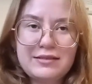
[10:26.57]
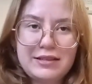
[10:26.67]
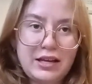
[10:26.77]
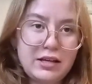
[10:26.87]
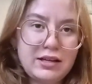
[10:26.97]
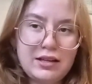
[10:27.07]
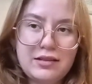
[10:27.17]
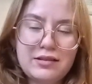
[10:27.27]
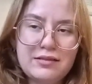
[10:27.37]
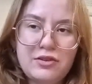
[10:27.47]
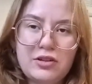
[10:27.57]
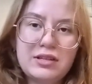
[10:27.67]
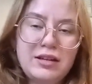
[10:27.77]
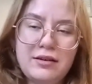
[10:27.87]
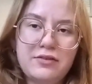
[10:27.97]
it's not
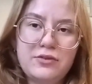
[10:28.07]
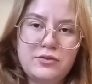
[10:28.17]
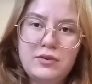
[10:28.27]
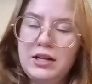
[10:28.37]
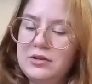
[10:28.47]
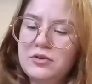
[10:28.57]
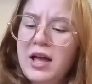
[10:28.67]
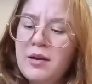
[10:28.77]
enough to really do.